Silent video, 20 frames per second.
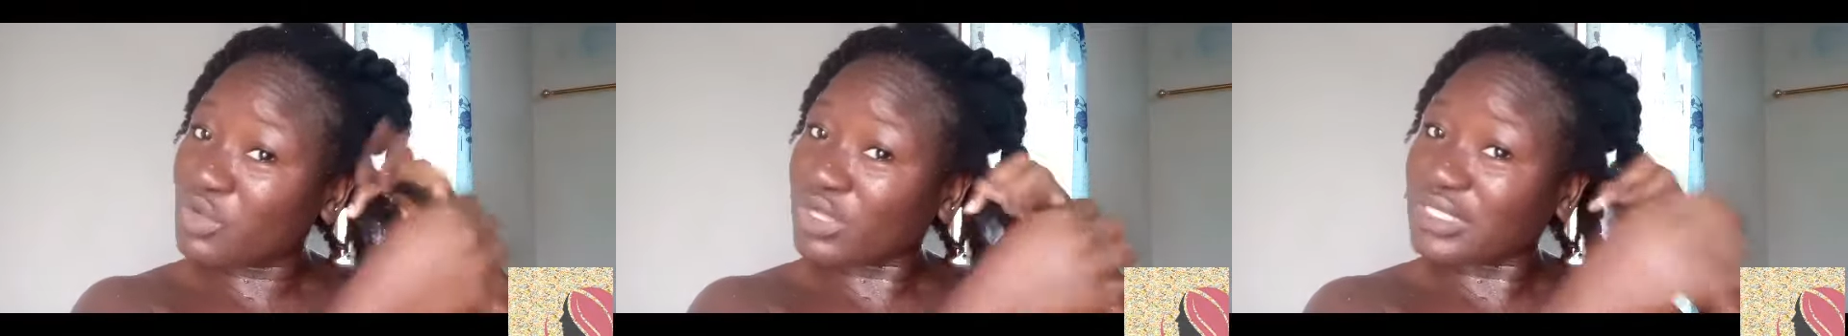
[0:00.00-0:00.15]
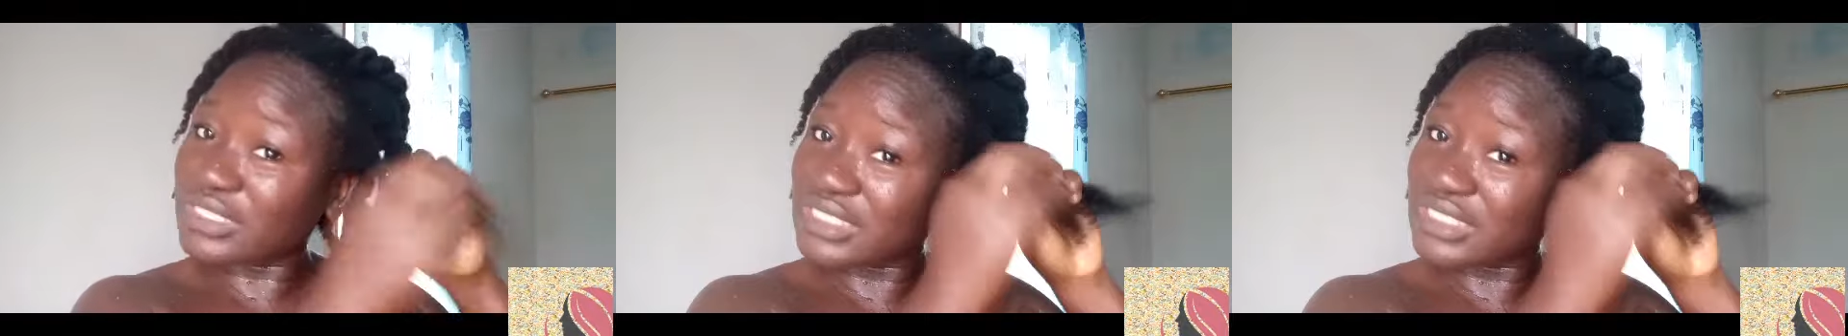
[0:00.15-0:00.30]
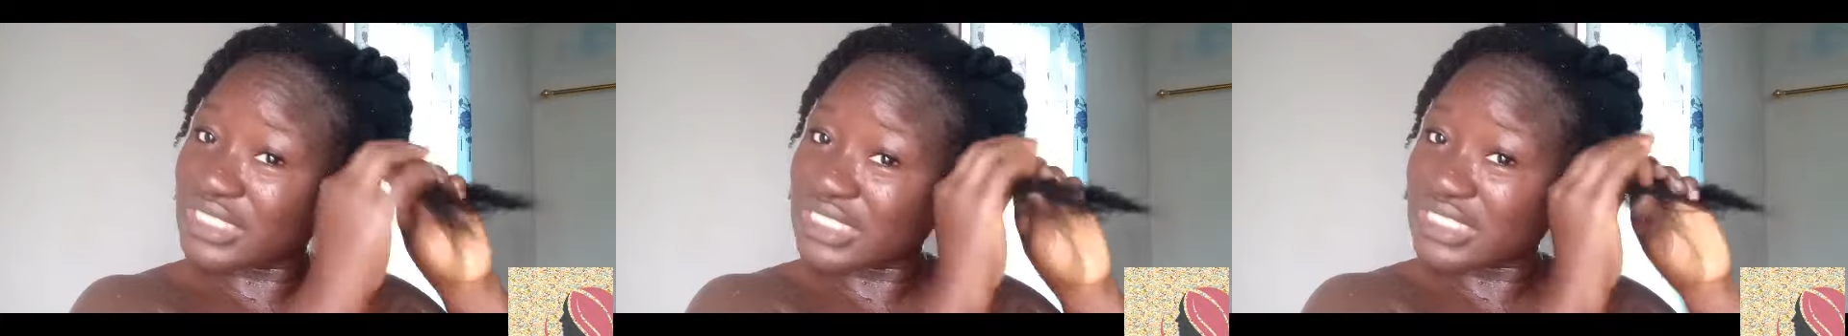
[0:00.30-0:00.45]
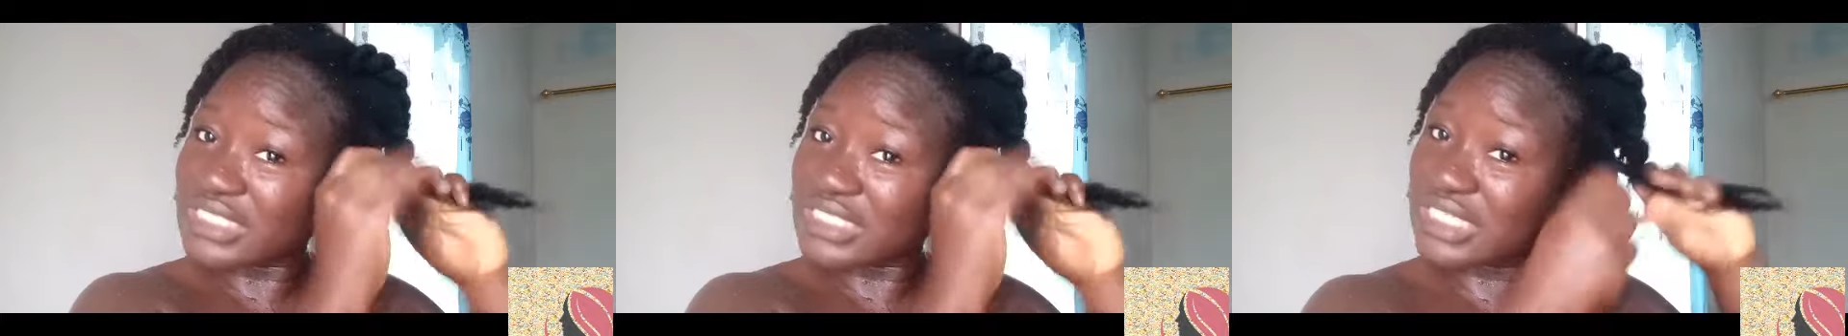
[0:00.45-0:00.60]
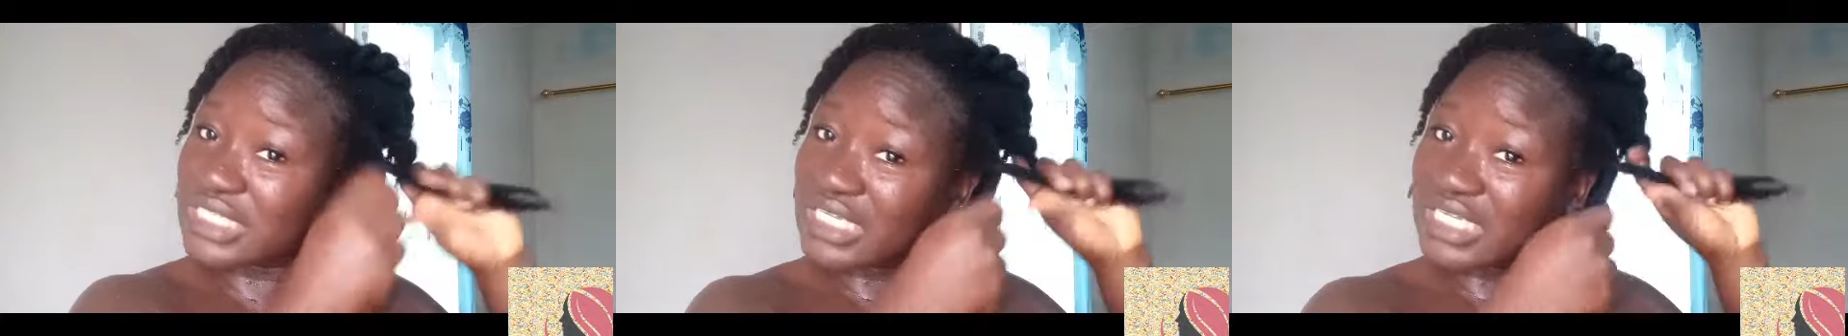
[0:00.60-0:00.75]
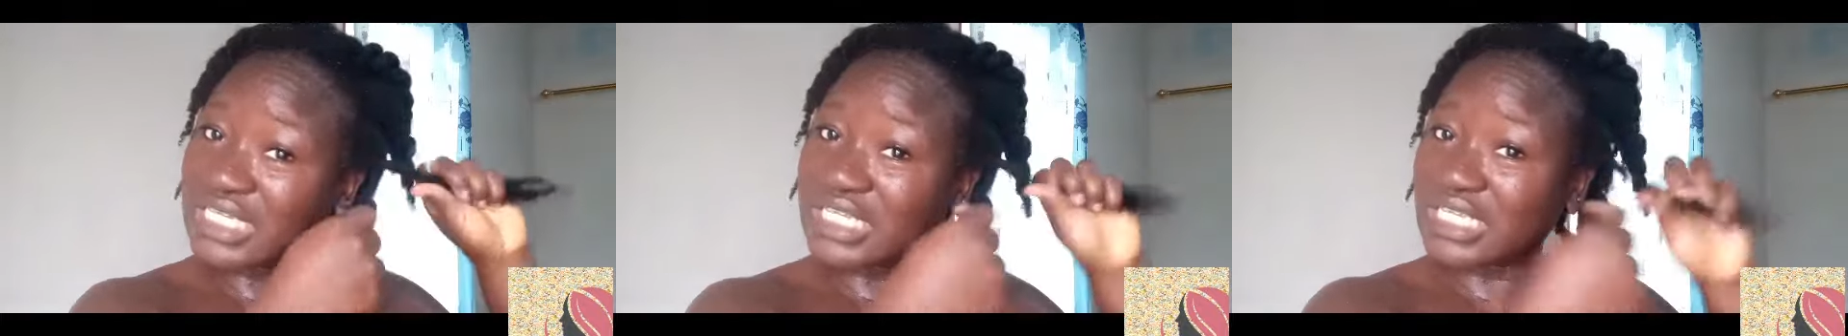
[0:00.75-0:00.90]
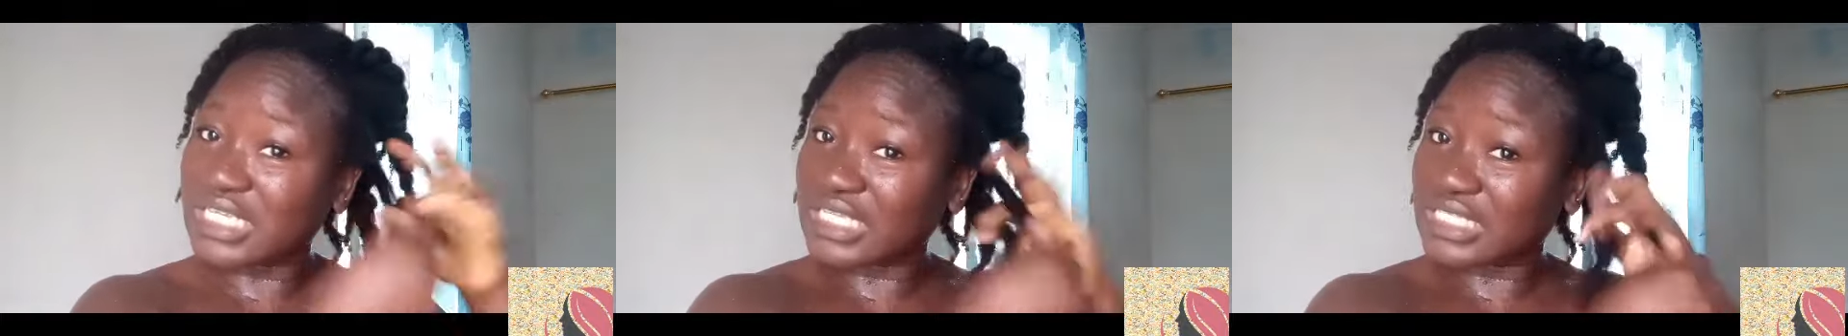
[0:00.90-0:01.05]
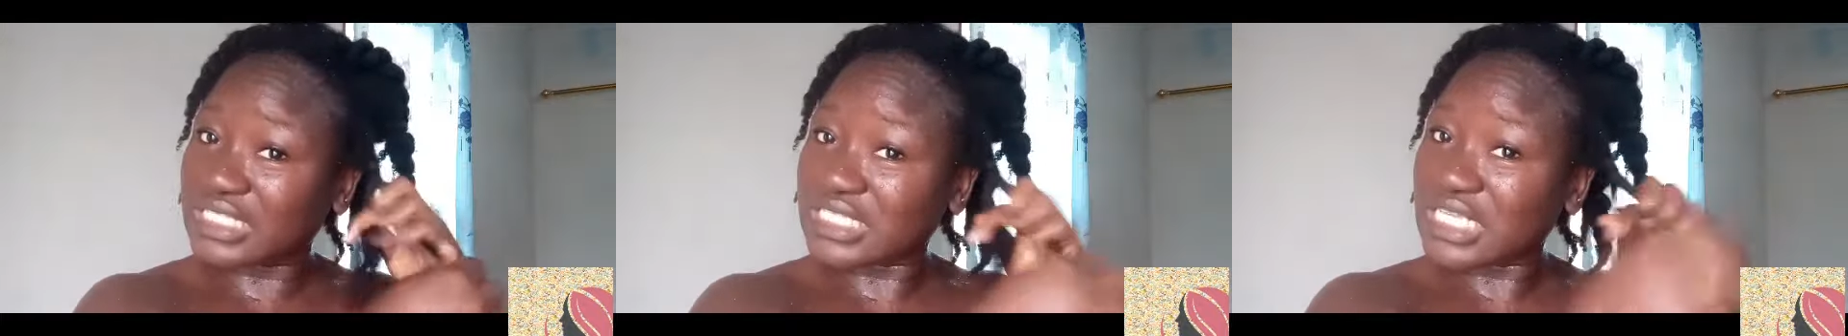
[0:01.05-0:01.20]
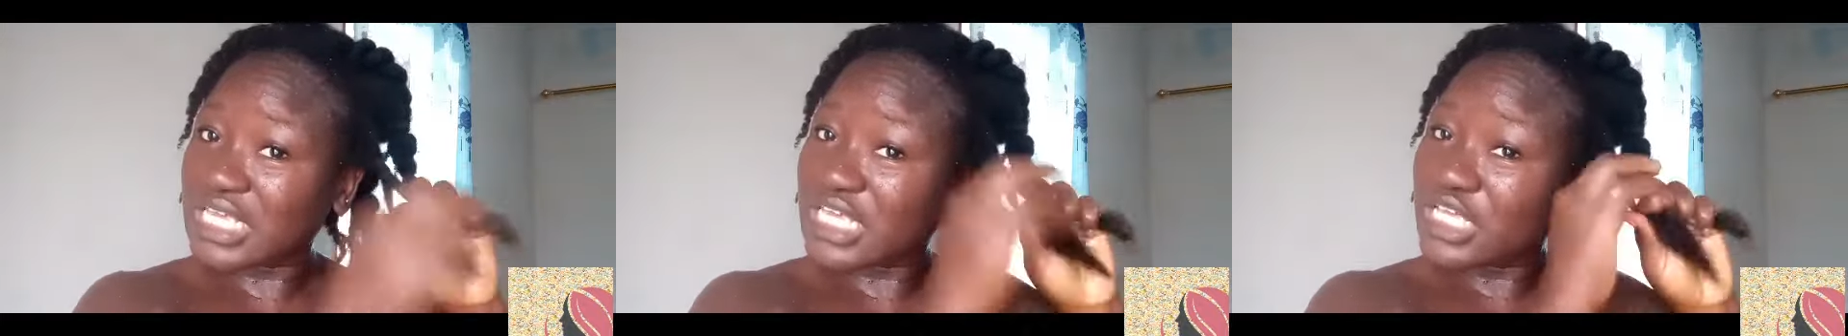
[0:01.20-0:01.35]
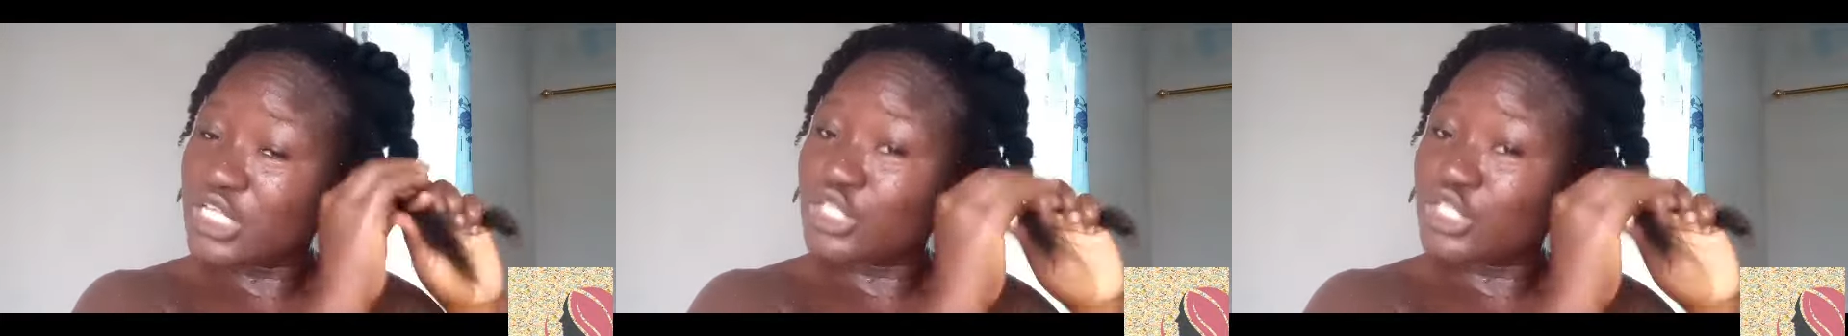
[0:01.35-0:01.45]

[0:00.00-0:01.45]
condition it